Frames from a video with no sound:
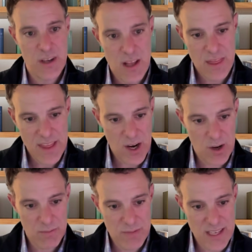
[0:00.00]
they're
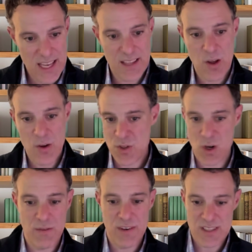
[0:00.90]
getting those
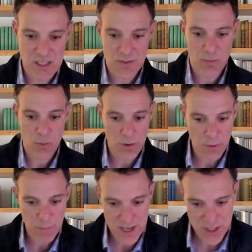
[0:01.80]
services for their
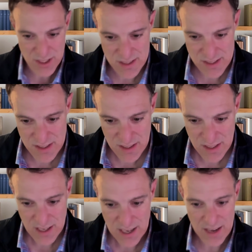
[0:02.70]
patients,
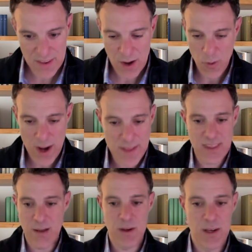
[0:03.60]
and they rate
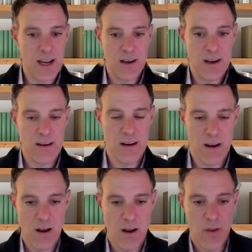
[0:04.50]
them and
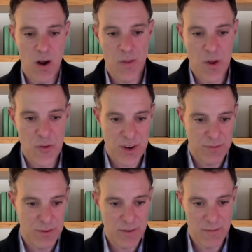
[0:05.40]
on those
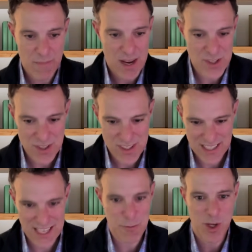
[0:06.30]
different measures and
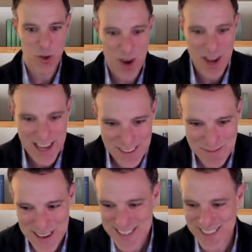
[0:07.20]
give them a grade
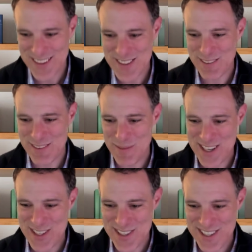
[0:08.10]
based on those different
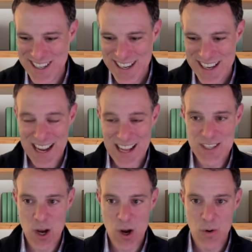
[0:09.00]
measures. And
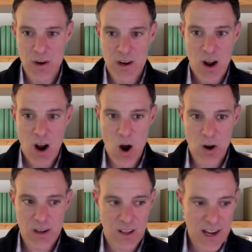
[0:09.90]
so our
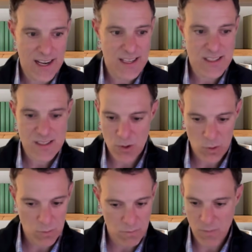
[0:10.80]
clients,
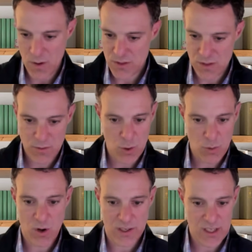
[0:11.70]
who most of whom
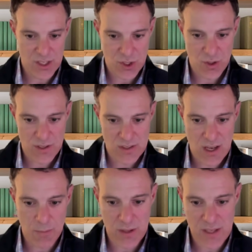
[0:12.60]
are insurance
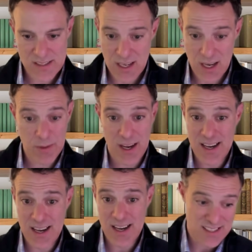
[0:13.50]
companies, come to
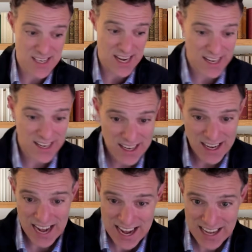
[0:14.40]
us and say,
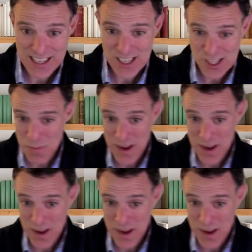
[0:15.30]
hey, can you